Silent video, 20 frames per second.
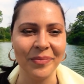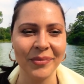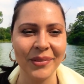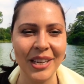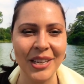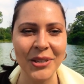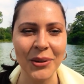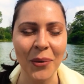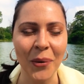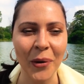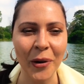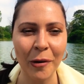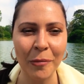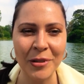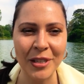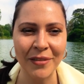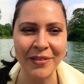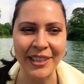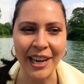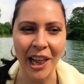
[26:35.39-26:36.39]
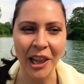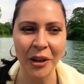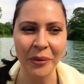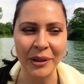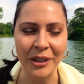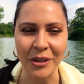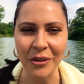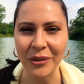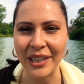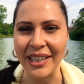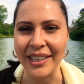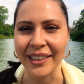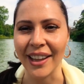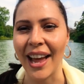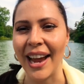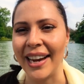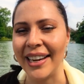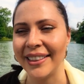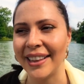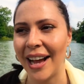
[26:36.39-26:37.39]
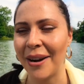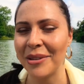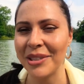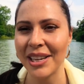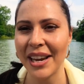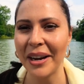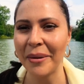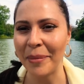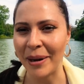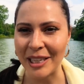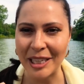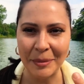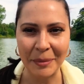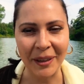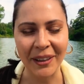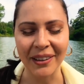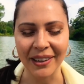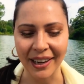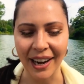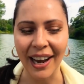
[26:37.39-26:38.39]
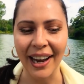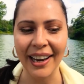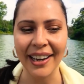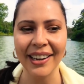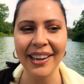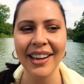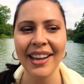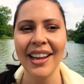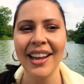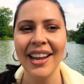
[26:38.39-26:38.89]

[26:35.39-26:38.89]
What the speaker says: these orbs of yellow and green light. That was like my spirit guide.